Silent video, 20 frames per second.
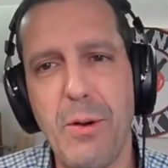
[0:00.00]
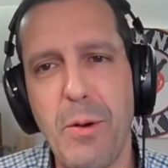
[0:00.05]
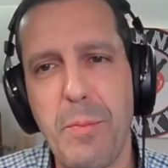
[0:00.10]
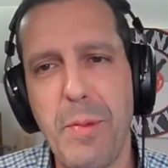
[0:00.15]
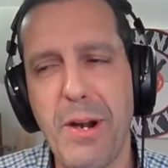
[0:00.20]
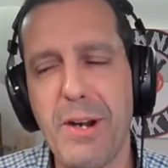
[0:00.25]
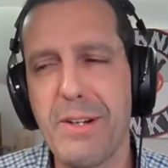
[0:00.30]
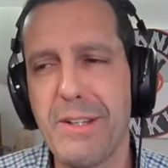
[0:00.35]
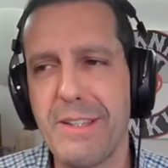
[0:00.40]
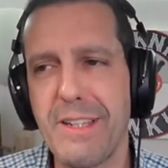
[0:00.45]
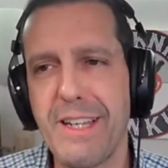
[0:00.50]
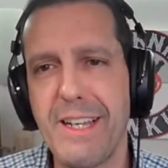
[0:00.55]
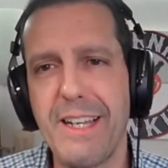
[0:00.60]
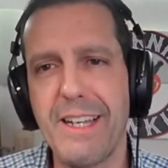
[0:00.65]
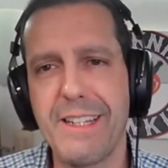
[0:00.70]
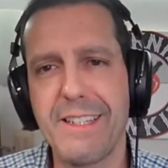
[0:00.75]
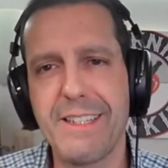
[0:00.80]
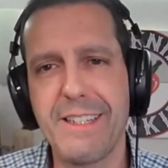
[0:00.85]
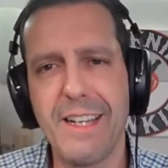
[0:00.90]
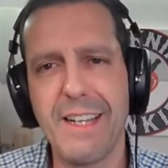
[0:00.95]
Apparently,
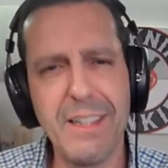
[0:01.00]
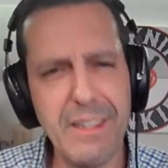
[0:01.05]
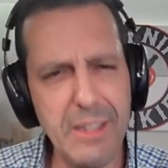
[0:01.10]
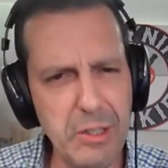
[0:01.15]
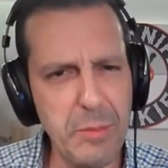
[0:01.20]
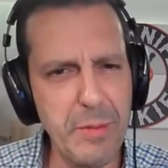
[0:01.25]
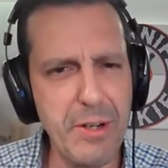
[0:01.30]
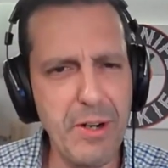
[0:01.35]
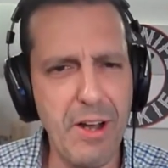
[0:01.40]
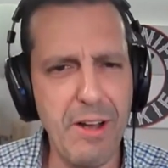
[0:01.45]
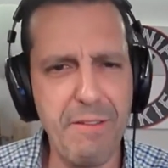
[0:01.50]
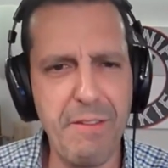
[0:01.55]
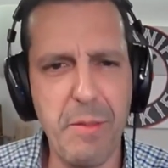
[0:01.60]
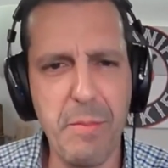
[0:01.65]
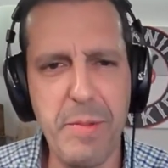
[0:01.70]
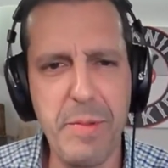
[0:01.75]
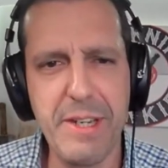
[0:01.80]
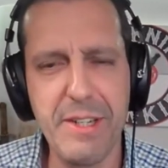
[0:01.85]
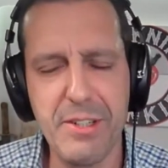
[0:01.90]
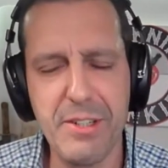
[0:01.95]
it's a little bit off the
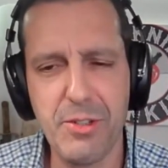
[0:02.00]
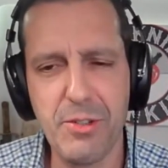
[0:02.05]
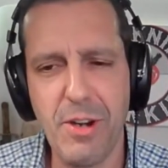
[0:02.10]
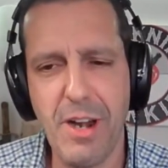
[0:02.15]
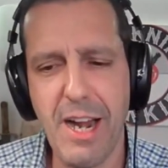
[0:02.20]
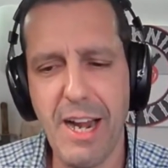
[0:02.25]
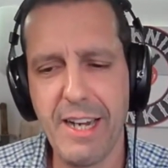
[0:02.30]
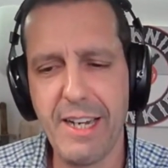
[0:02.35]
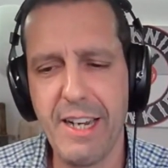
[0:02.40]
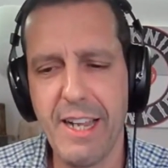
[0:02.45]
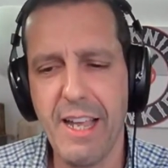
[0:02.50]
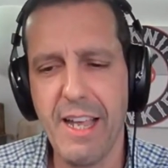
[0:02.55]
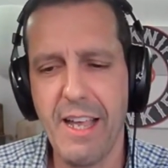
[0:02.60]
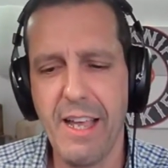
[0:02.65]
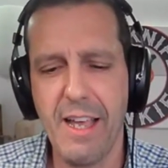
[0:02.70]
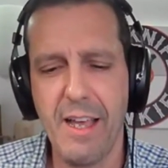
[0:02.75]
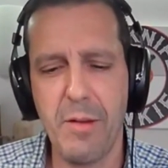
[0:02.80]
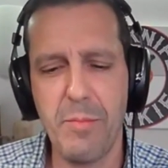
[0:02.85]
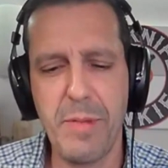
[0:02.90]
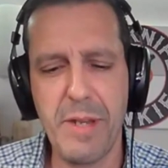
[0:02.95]
beaten track,
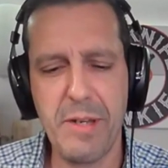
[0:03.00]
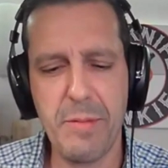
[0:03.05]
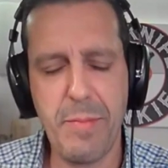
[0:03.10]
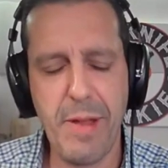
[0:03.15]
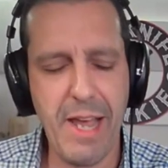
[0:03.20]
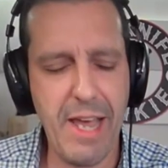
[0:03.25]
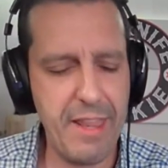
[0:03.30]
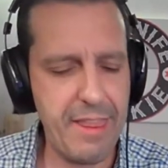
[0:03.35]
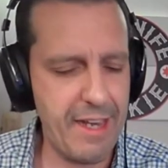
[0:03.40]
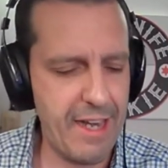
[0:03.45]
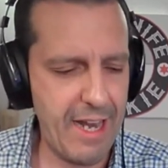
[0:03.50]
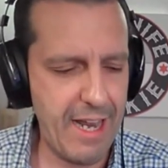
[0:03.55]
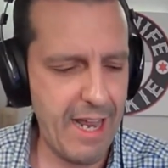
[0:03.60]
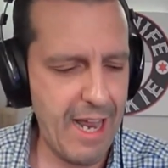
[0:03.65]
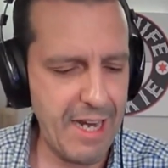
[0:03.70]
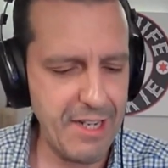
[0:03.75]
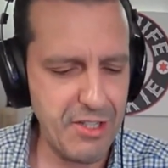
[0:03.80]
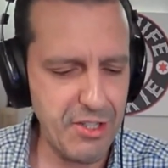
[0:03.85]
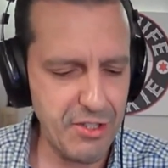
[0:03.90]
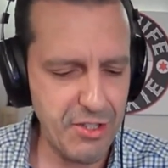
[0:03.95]
a beaten path, and I,
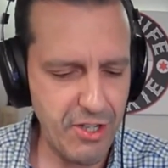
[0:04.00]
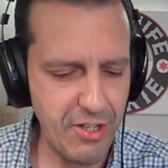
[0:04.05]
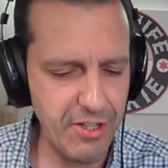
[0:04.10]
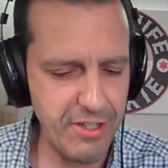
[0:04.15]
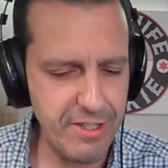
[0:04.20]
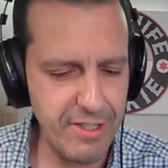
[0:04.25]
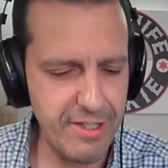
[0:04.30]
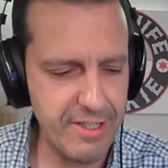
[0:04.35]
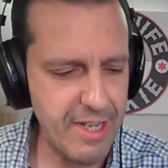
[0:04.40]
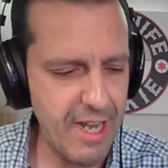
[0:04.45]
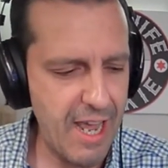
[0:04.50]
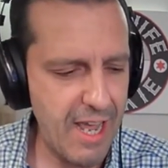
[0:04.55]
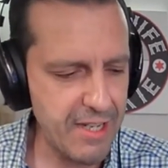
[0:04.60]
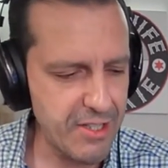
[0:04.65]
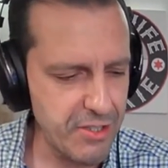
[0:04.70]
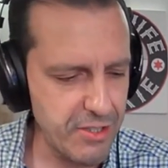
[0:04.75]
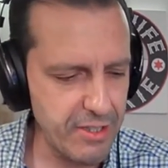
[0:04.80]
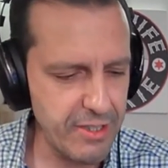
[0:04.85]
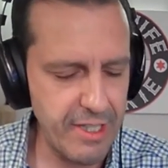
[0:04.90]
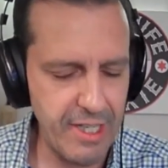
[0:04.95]
I just couldn't
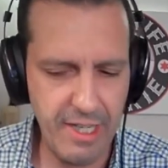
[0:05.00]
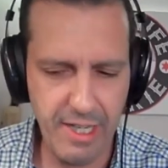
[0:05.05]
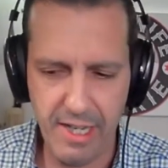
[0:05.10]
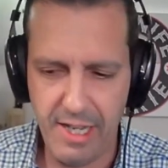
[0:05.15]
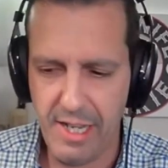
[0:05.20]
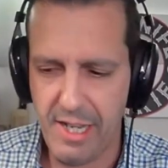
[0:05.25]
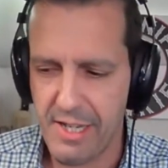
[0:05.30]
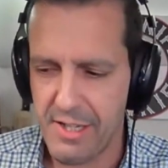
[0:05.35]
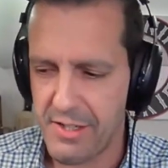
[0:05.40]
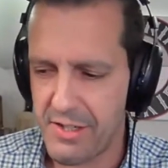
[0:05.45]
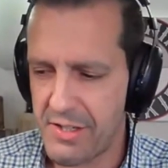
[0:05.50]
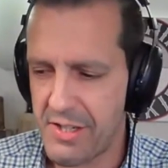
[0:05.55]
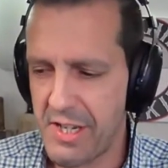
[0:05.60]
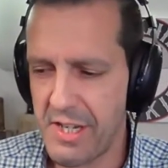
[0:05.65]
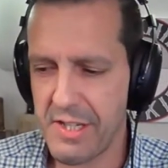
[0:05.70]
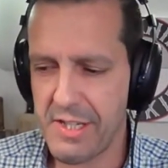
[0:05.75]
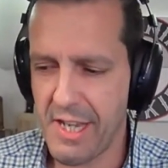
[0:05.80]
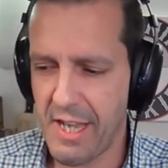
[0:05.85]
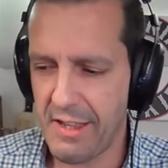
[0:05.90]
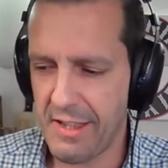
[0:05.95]
actually
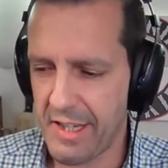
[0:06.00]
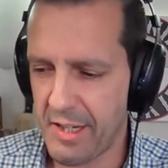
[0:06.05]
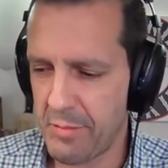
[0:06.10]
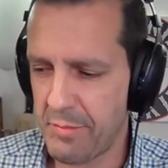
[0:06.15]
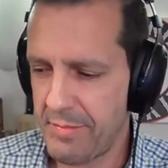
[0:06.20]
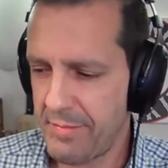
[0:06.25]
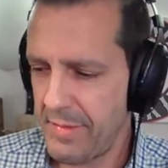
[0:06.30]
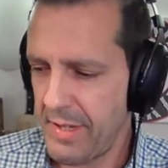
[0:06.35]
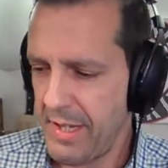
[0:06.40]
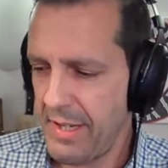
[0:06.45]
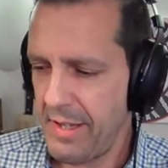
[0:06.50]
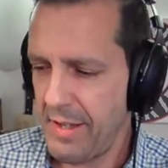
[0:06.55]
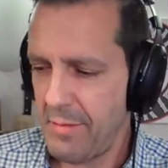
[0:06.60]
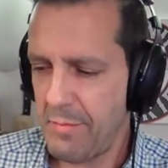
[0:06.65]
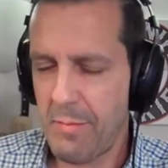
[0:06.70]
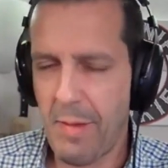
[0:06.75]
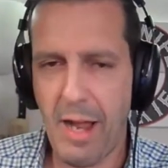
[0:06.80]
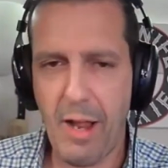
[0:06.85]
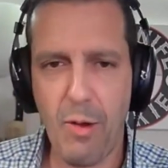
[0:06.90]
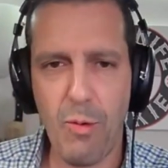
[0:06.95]
see telling
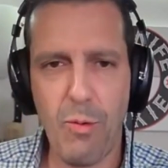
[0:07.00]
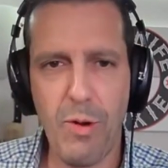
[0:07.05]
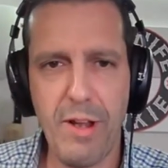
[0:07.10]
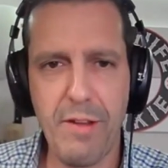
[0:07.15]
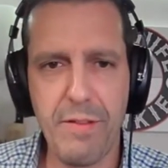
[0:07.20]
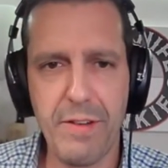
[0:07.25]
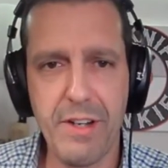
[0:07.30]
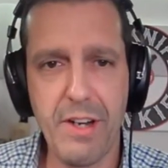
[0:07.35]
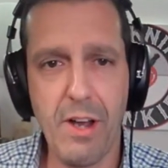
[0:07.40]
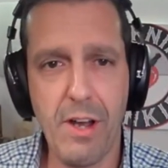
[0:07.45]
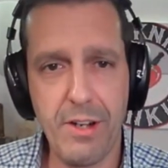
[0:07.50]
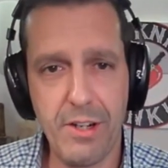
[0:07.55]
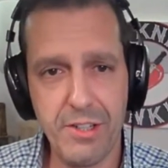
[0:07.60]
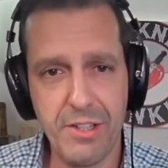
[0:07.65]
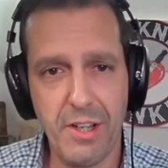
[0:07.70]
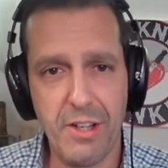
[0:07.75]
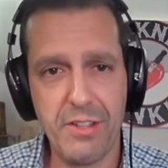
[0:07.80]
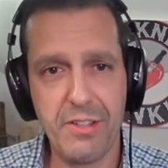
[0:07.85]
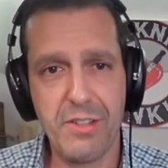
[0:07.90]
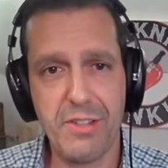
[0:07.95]
my wife and daughters
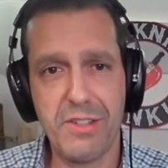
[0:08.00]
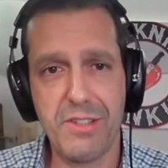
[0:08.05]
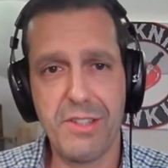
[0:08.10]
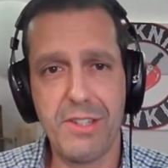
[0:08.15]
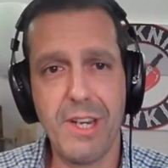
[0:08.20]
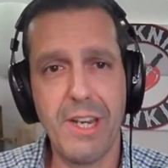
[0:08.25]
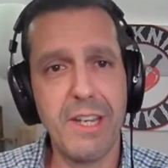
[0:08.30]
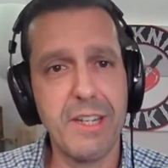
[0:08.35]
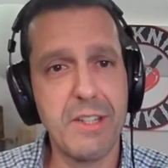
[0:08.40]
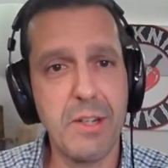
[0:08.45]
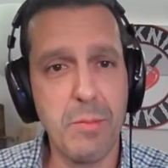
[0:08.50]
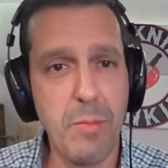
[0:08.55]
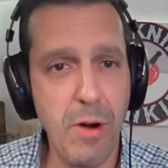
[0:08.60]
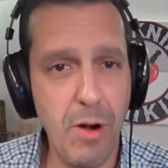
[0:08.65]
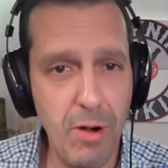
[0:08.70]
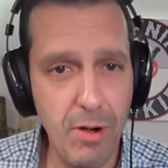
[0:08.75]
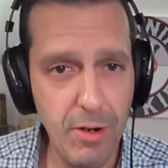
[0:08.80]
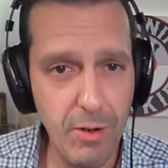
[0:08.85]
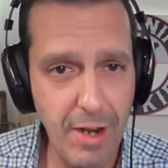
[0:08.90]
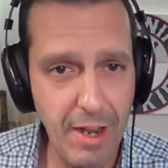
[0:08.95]
i'll see you
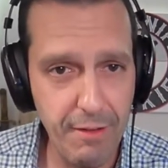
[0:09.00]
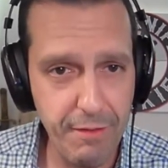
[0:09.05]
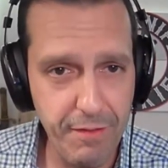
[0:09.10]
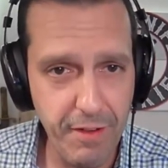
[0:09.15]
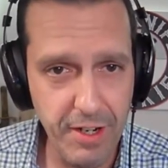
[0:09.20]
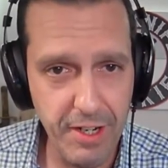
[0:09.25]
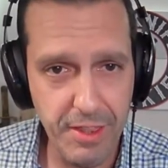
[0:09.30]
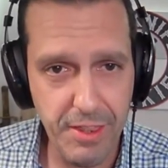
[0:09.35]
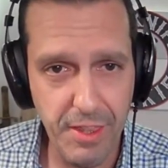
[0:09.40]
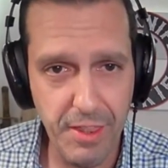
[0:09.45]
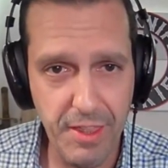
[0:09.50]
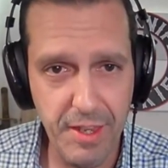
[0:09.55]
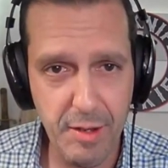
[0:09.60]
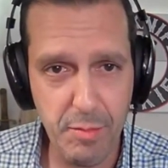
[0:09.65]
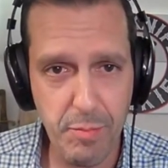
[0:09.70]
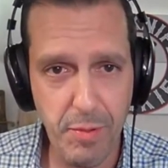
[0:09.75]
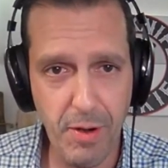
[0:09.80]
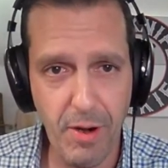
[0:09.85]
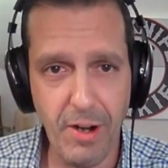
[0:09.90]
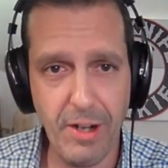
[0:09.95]
tomorrow have fun at the
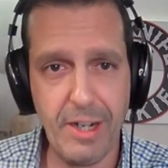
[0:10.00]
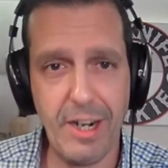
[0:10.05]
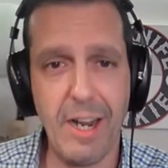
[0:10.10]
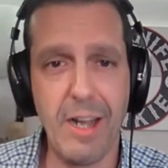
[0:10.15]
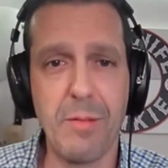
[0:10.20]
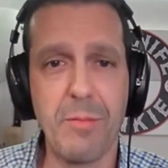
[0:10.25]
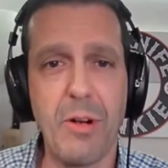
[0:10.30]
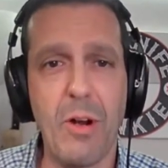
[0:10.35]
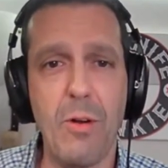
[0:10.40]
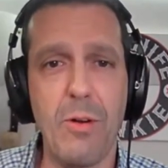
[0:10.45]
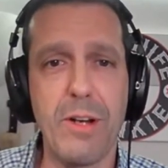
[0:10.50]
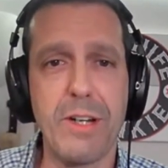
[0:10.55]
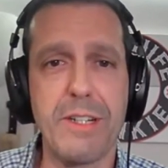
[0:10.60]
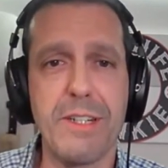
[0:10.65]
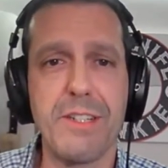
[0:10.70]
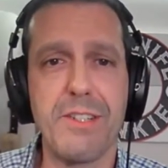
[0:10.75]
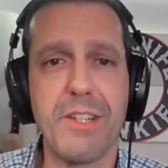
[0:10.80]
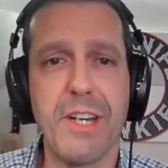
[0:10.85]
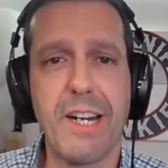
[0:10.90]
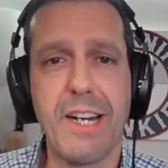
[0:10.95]
theme park i'm going
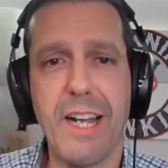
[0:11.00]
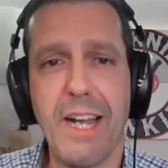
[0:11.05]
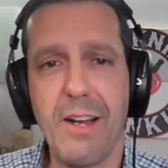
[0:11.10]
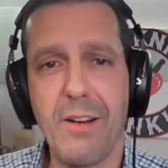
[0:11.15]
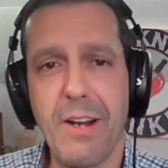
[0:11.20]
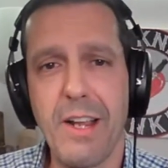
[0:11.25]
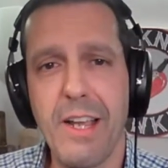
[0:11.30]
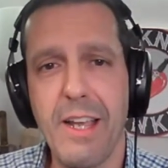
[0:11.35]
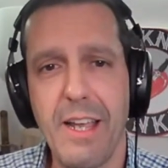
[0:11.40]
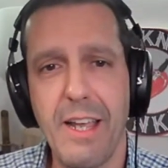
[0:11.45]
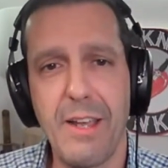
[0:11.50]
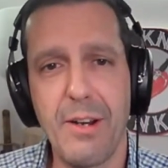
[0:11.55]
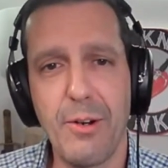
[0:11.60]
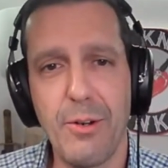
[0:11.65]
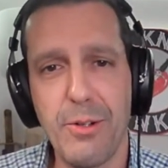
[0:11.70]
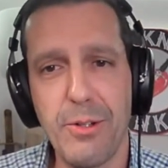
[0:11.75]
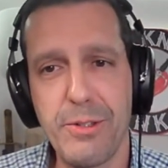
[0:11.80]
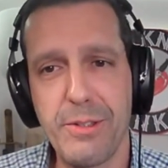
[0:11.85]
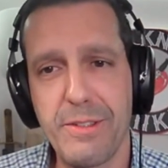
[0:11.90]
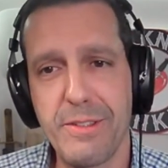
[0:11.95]
to check out an
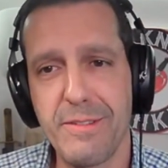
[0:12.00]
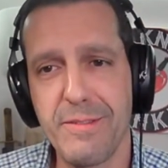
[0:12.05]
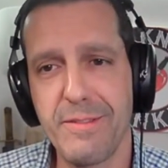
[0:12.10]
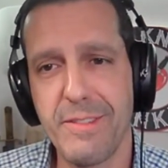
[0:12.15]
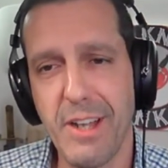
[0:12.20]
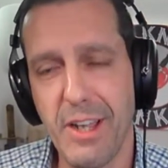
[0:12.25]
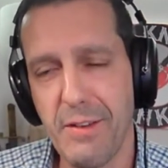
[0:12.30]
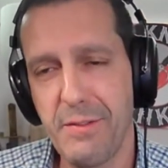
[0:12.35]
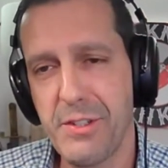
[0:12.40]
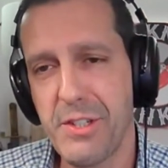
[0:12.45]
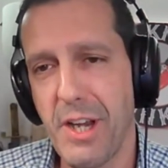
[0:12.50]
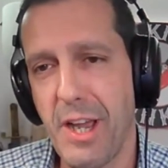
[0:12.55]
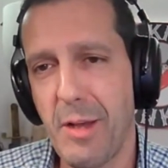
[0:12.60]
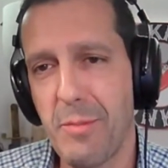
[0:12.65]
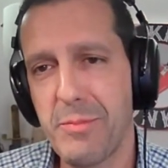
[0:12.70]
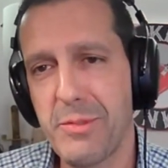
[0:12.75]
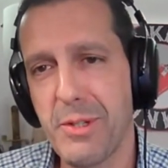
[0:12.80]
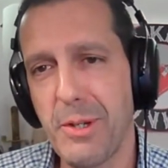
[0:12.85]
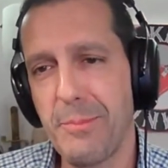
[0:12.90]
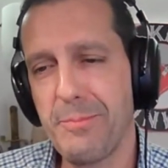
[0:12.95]
old knife
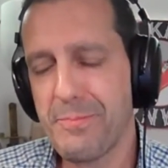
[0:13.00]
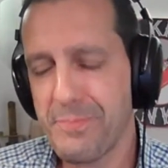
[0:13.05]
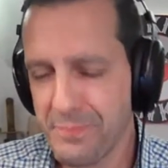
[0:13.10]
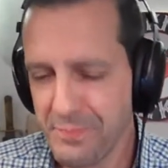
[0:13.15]
shop so